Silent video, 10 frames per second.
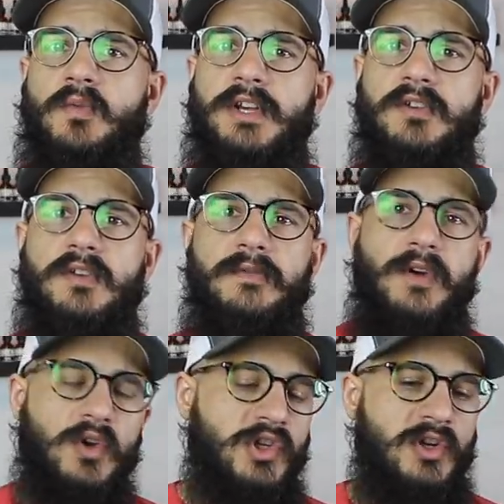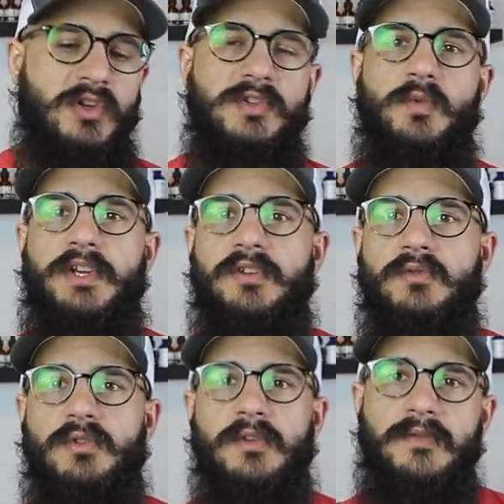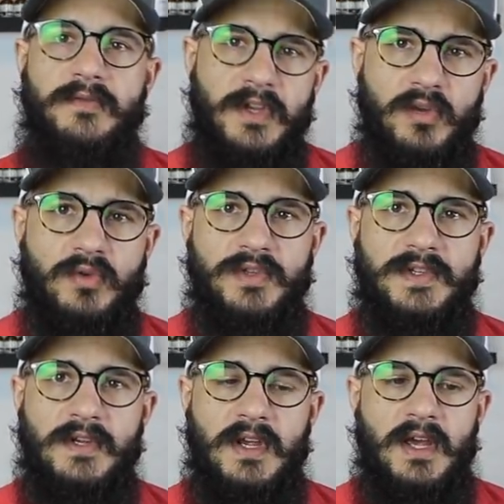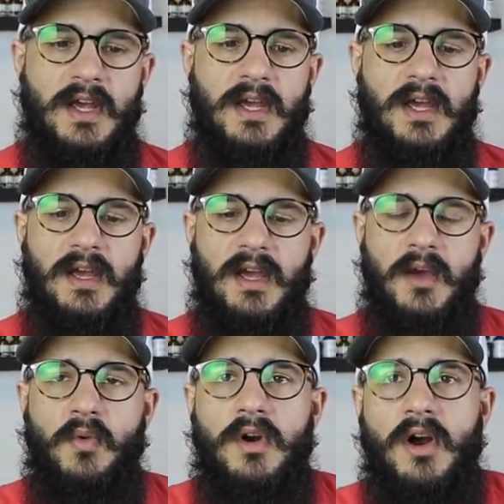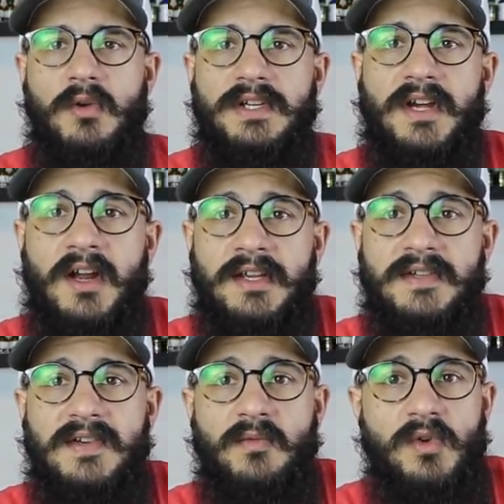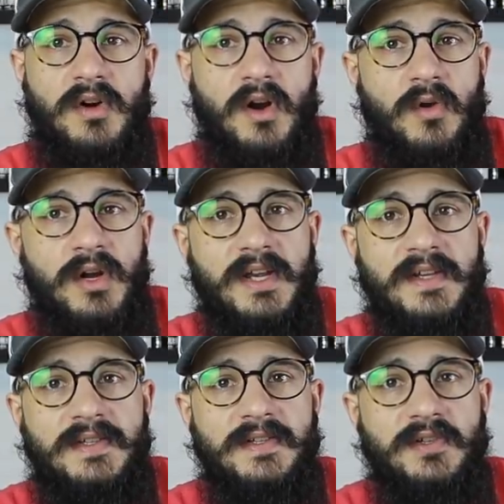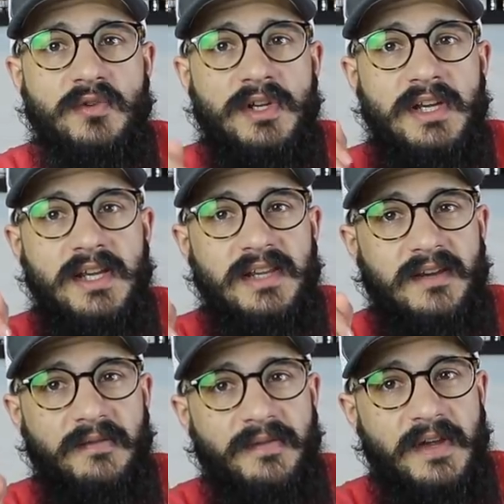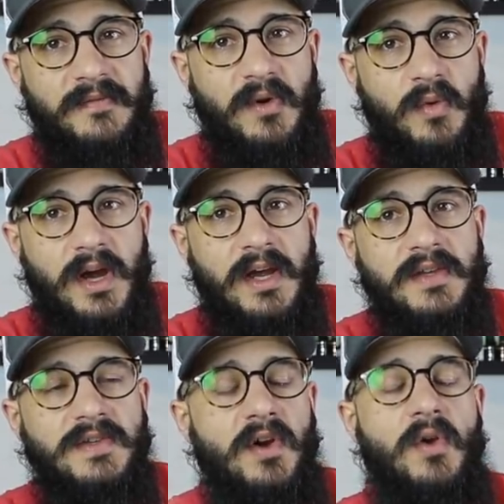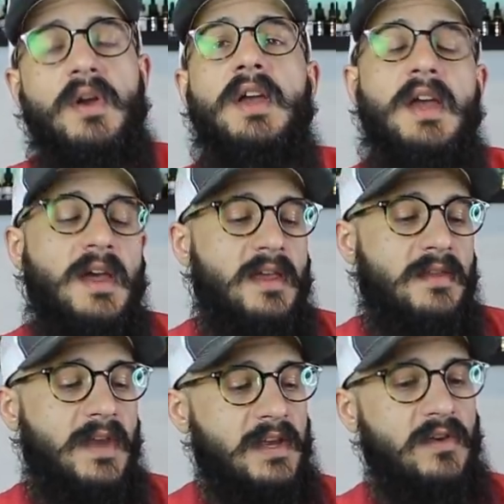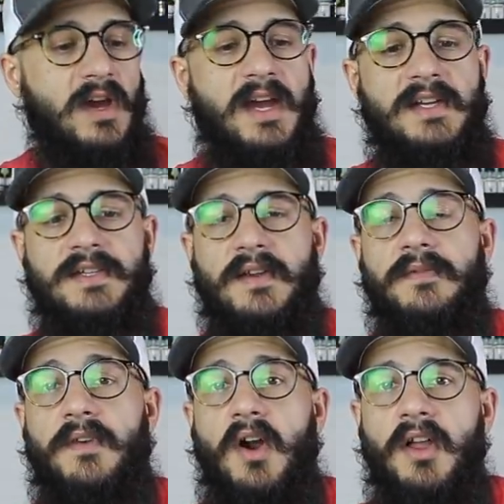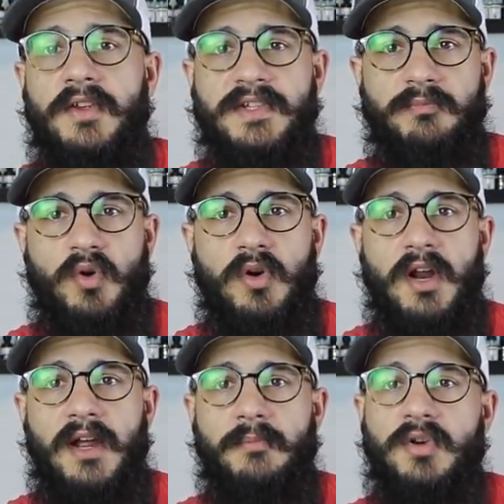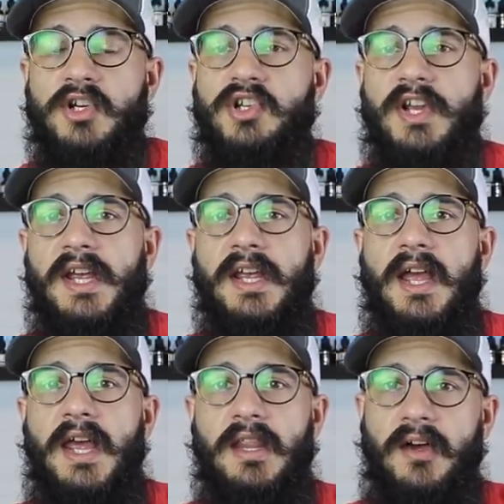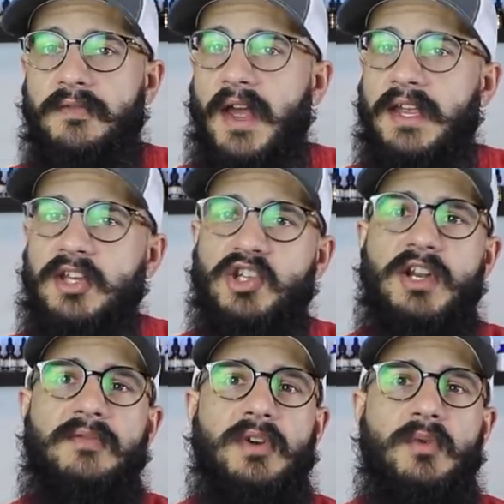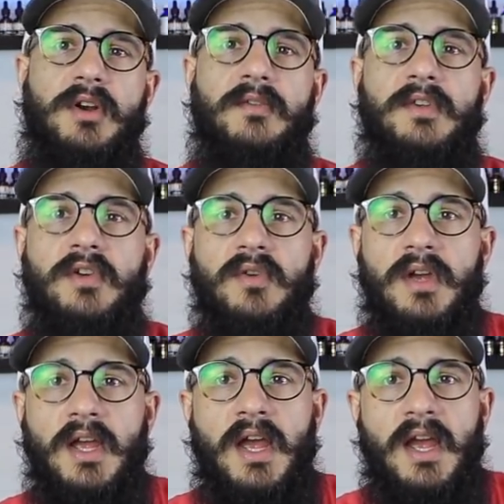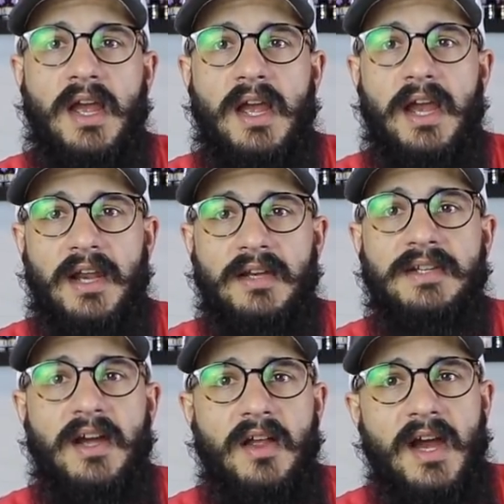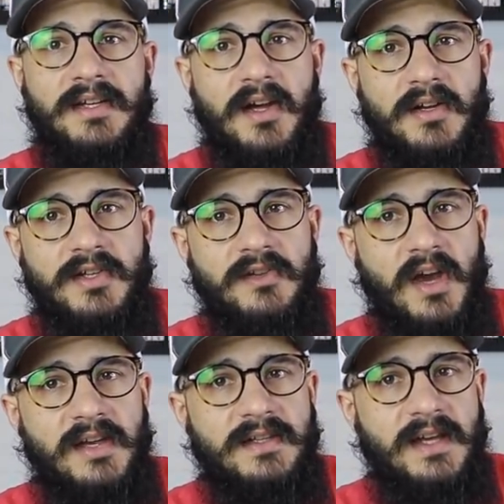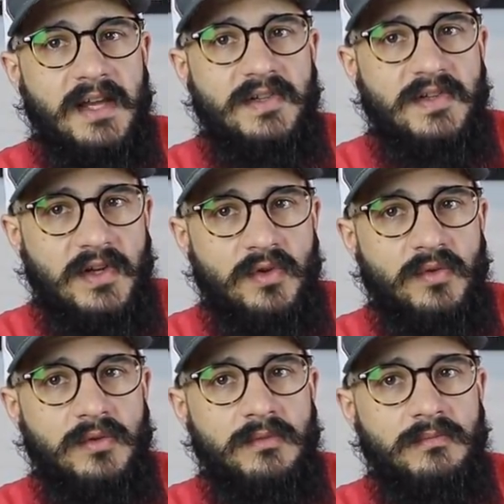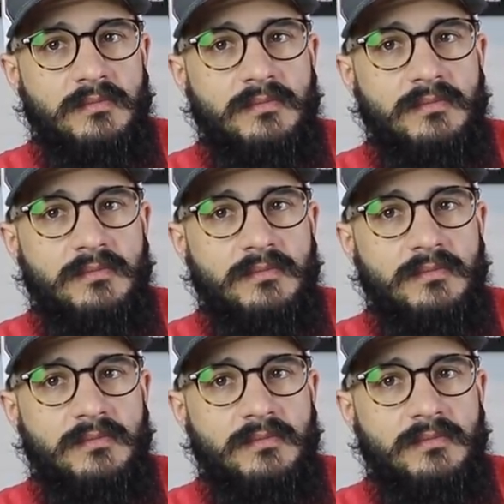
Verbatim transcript: we do devotionals, we do reviews, and we're always honest and we're always doing it the faithful way. So, thank you guys for all the support. I appreciate and love each and every one of you. And until I talk to you guys again soon,